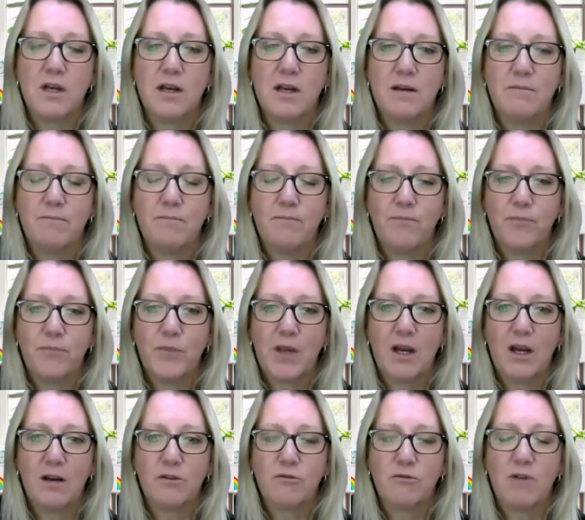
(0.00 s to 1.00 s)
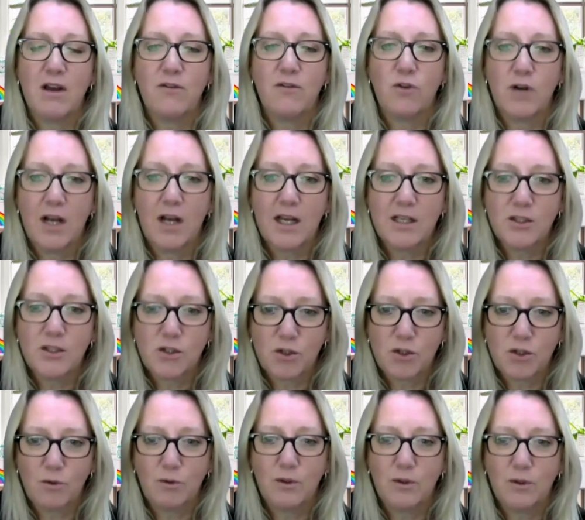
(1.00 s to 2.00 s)
our Thrive Online
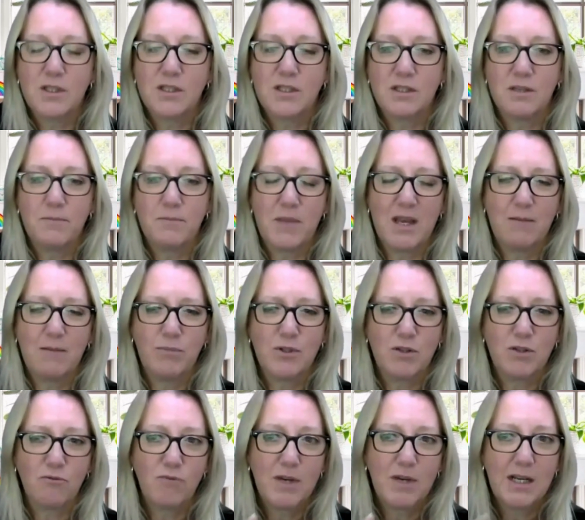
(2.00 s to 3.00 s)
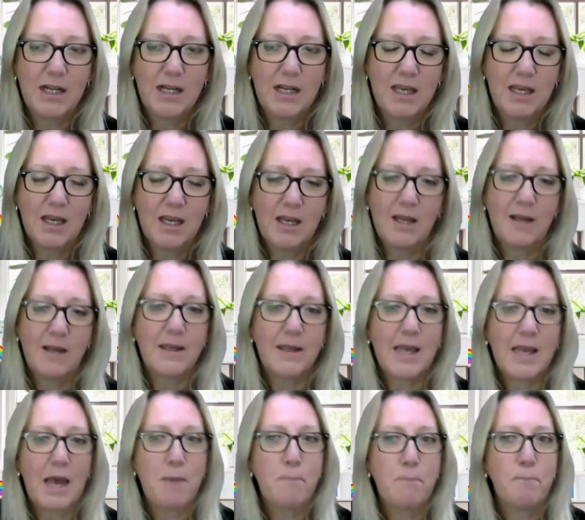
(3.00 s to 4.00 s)
tool, is to be able to really
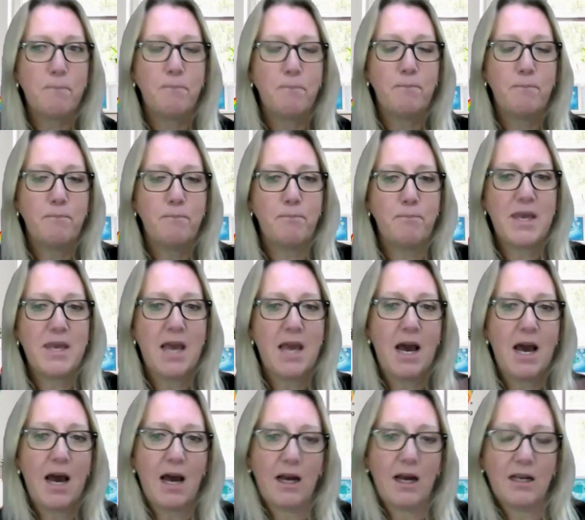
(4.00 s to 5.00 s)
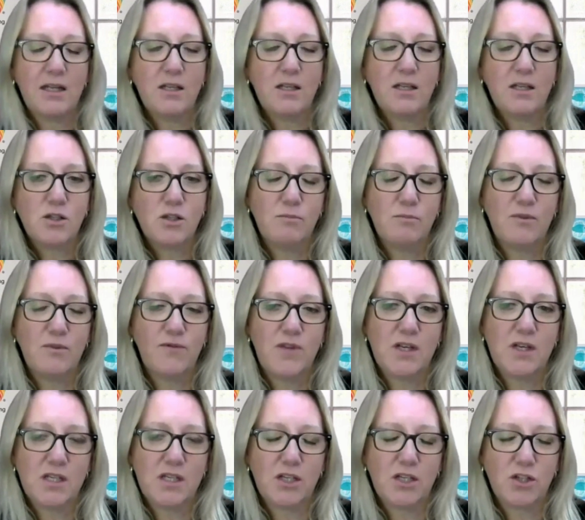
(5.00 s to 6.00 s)
get behind some of the
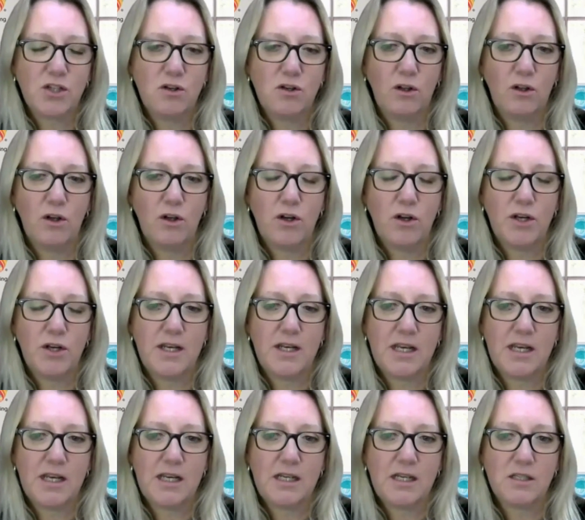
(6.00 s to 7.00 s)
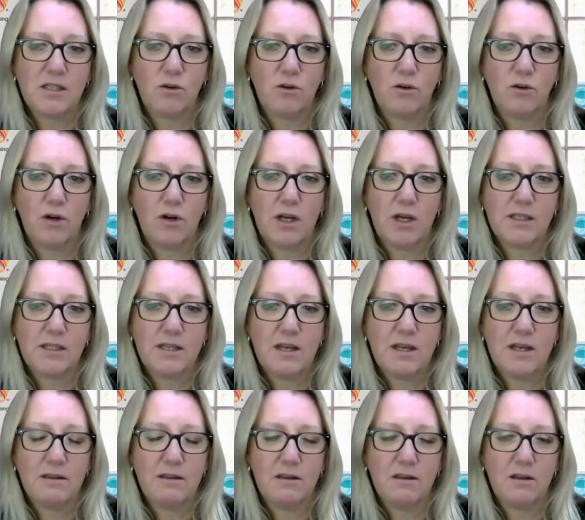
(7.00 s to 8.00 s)
additional learning needs or
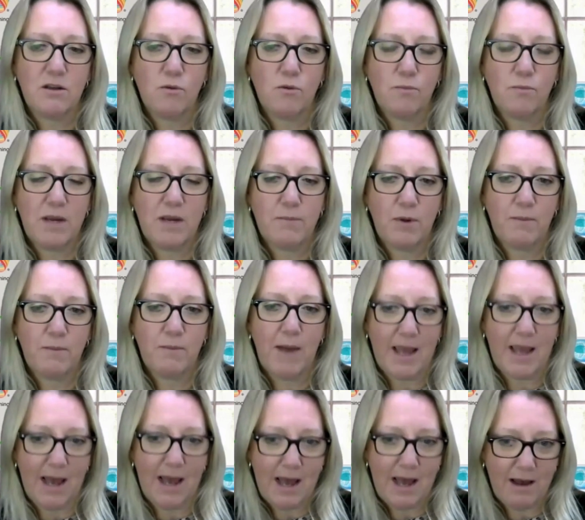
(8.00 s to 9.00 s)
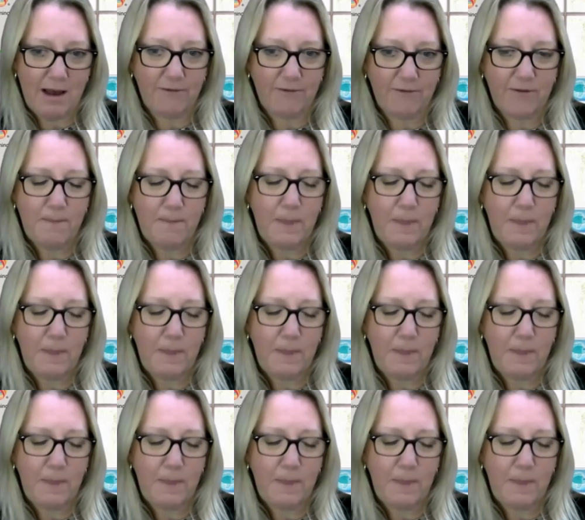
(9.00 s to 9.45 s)
SEN that young people might have,